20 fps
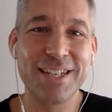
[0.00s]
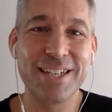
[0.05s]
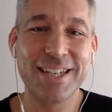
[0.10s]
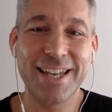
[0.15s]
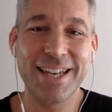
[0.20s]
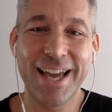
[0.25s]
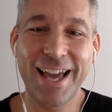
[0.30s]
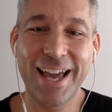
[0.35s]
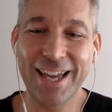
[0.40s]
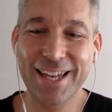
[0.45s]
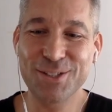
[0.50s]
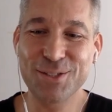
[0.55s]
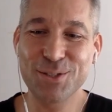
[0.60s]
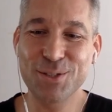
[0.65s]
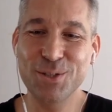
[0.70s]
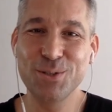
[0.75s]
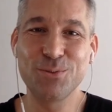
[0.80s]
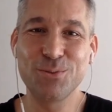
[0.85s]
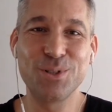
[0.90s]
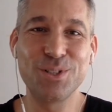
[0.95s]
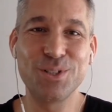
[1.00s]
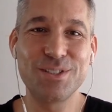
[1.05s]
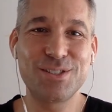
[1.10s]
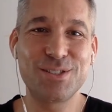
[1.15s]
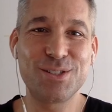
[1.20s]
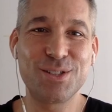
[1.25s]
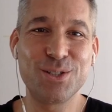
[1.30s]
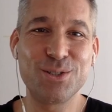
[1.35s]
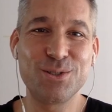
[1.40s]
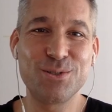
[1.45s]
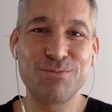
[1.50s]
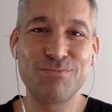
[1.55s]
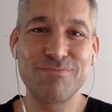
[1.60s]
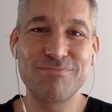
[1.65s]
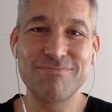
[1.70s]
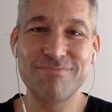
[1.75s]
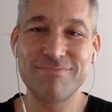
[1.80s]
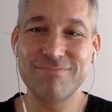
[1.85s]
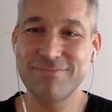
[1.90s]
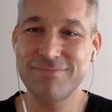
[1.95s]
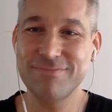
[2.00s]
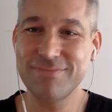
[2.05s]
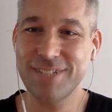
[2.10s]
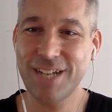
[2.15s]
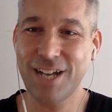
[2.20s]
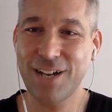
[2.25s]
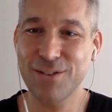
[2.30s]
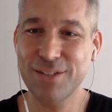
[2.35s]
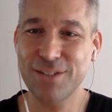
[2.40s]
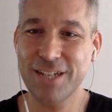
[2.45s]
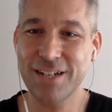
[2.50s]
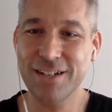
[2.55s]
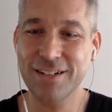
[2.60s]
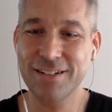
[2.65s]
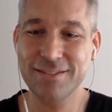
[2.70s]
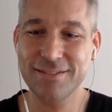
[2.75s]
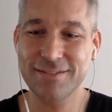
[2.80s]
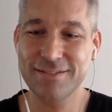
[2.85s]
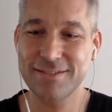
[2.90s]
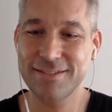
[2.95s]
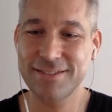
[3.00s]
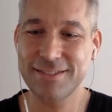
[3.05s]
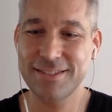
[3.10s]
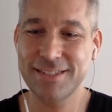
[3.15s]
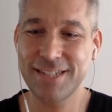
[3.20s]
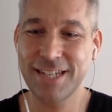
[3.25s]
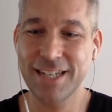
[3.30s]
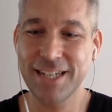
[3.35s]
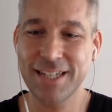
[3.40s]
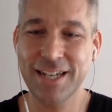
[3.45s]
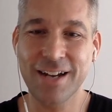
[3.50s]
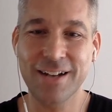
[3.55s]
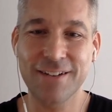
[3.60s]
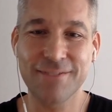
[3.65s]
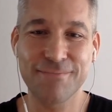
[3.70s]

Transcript: And we'll see you out there. Take care.